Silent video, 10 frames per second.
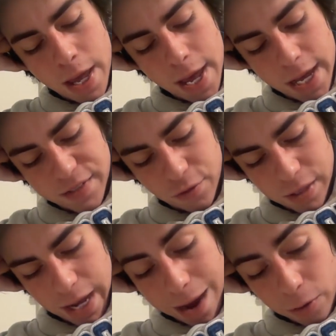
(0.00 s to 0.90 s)
As for
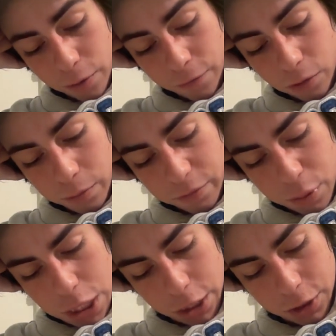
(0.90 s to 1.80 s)
the outer form of
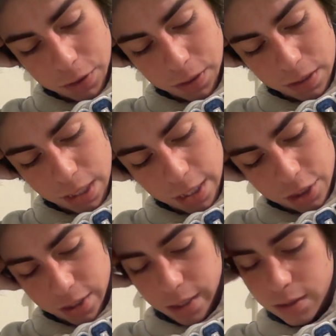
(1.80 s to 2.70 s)
production, the stage
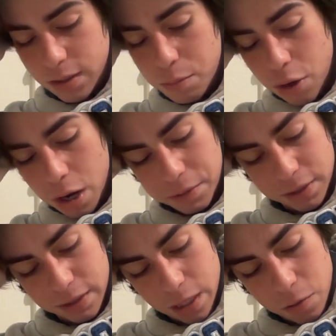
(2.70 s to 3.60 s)
sets, the props,
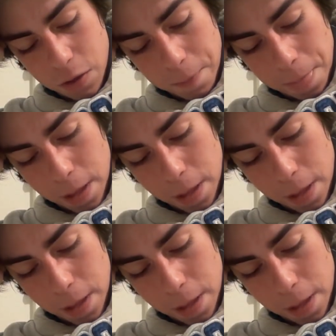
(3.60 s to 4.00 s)
etc.,